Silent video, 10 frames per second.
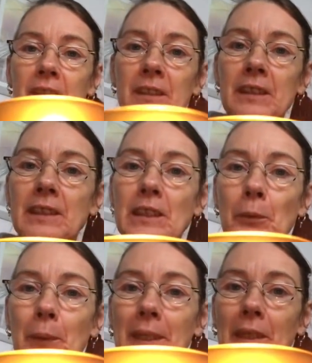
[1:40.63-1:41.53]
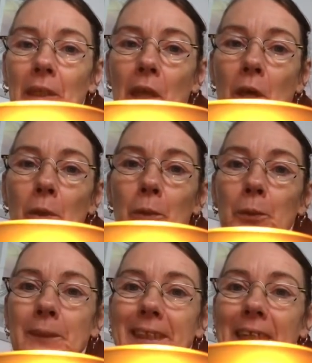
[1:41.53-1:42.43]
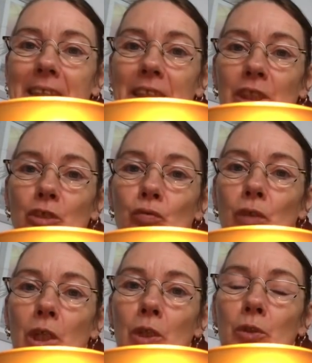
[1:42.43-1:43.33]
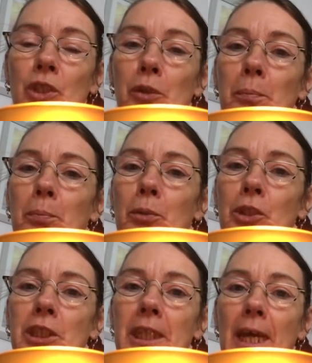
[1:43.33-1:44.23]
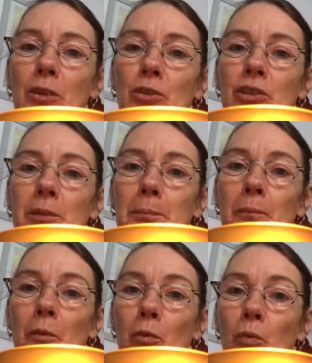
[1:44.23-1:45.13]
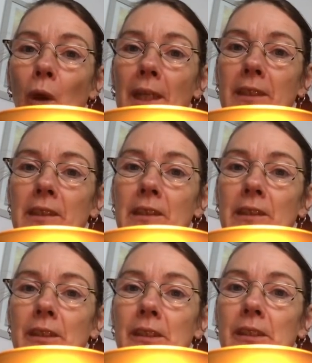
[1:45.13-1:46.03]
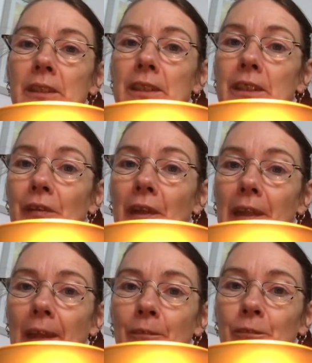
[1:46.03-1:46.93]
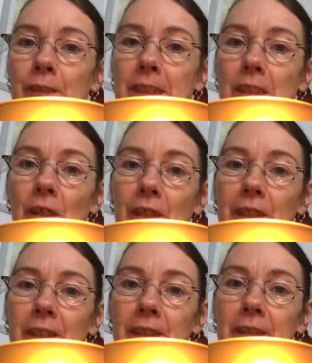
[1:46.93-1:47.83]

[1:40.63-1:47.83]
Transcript: So it glows and it grows, and you push it out to the right, to the left side,